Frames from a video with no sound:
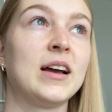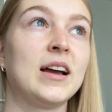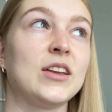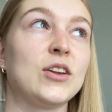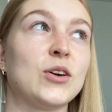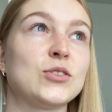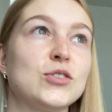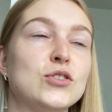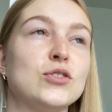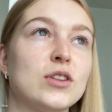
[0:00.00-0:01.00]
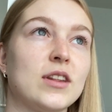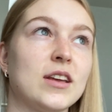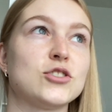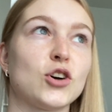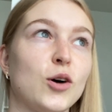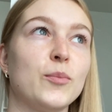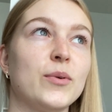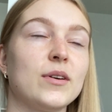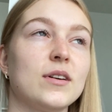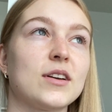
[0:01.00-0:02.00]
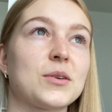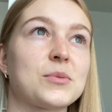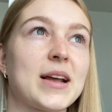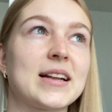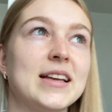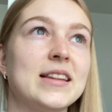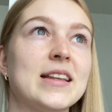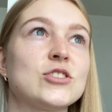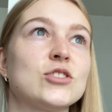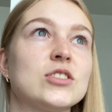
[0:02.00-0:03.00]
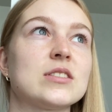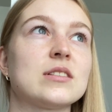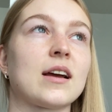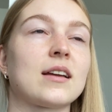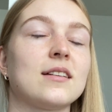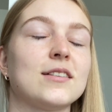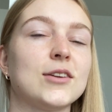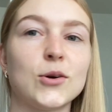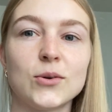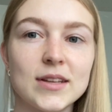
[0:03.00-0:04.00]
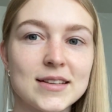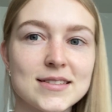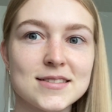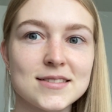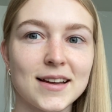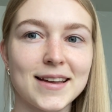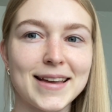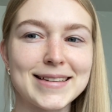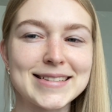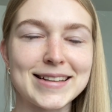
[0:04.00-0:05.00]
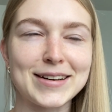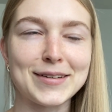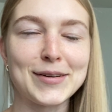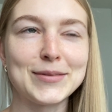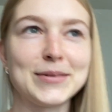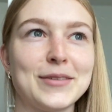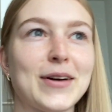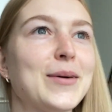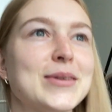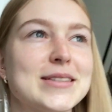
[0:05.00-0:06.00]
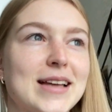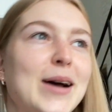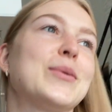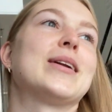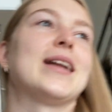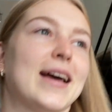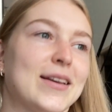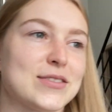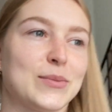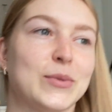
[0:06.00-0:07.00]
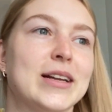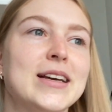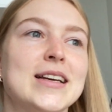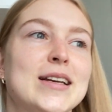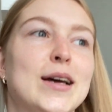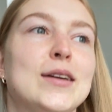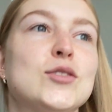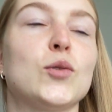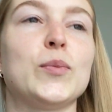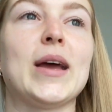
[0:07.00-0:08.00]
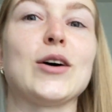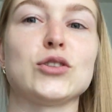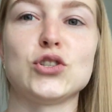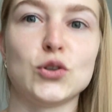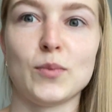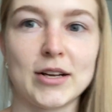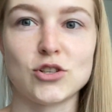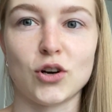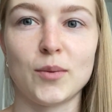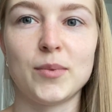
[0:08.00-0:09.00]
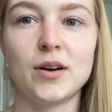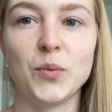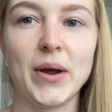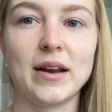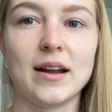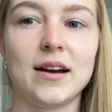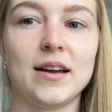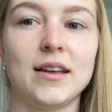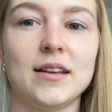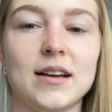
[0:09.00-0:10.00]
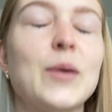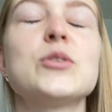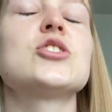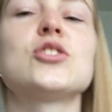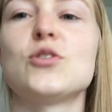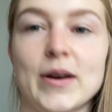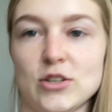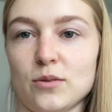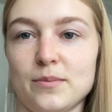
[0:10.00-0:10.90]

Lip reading: you know, to do their job correctly. They should just like know this, I guess. I don't know. If I wouldn't like if someone told me how to do my job when I would just do my job.